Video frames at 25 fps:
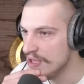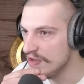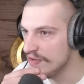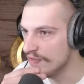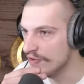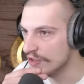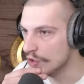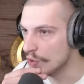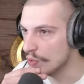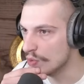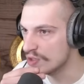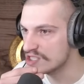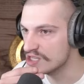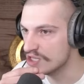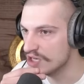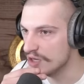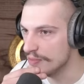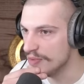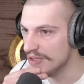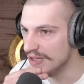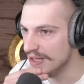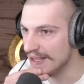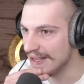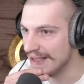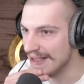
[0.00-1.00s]
even though it's gonna
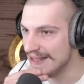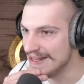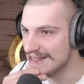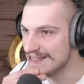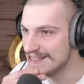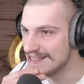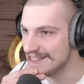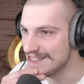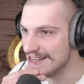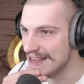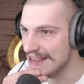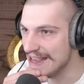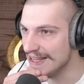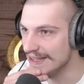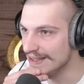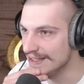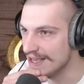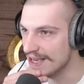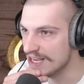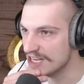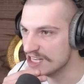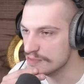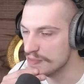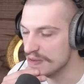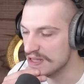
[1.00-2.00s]
be like insanely
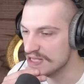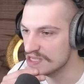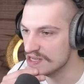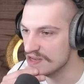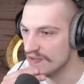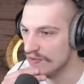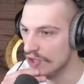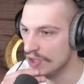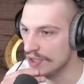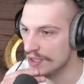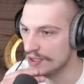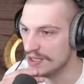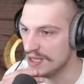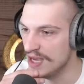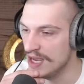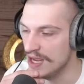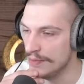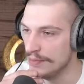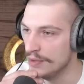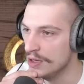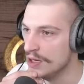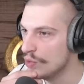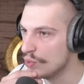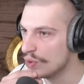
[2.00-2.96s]
expensive all the time.